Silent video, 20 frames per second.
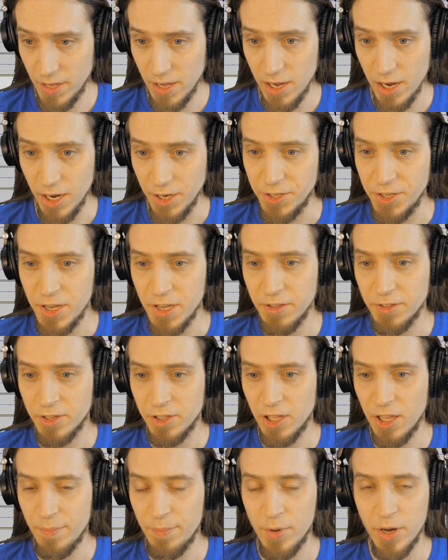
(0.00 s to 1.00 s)
I can't
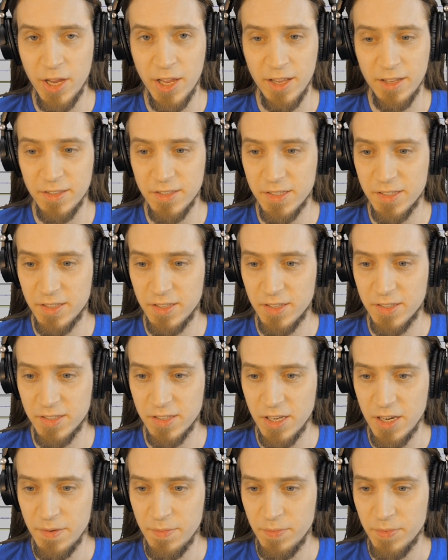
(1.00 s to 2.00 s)
clap my hands
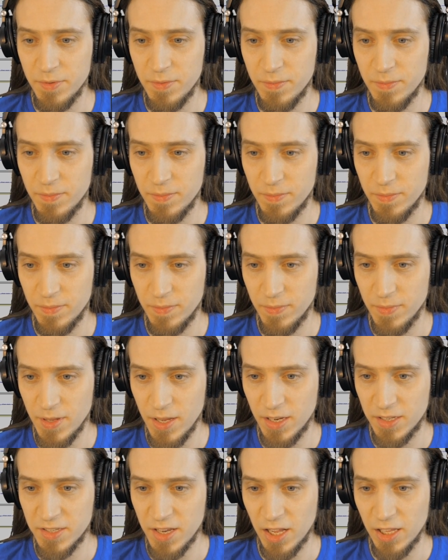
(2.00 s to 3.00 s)

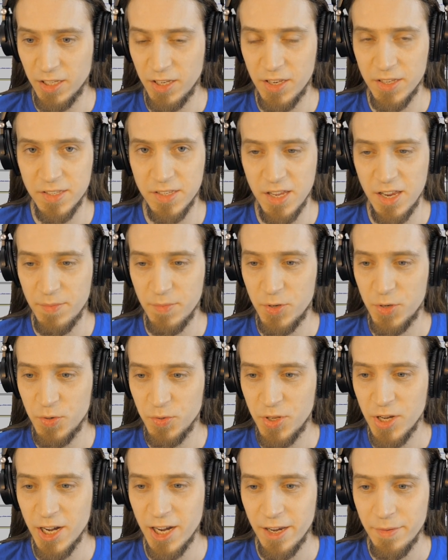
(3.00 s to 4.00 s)
exactly the same two
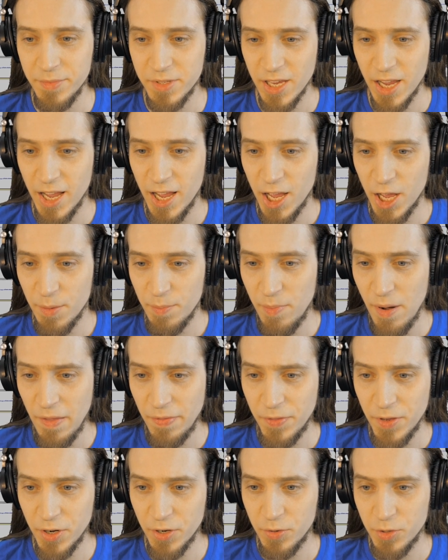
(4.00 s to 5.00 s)
times,
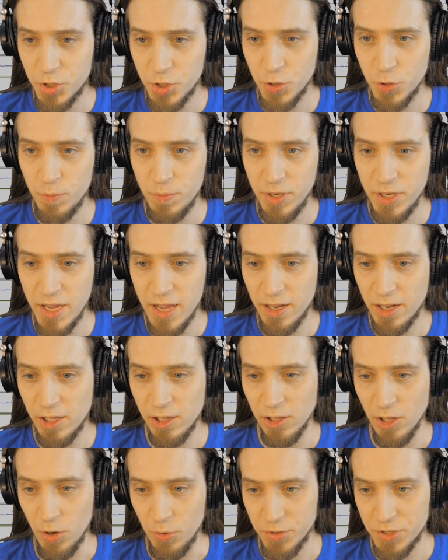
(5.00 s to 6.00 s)
but they should be
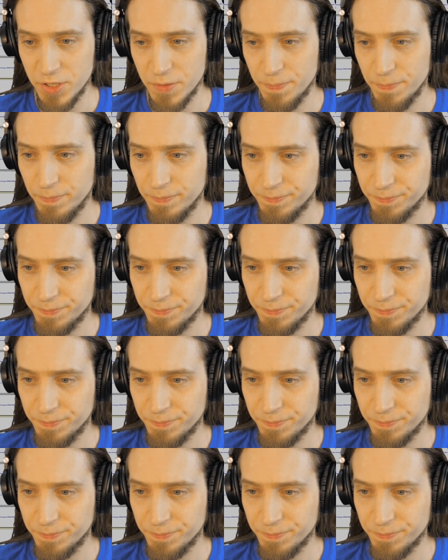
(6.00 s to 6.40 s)
close.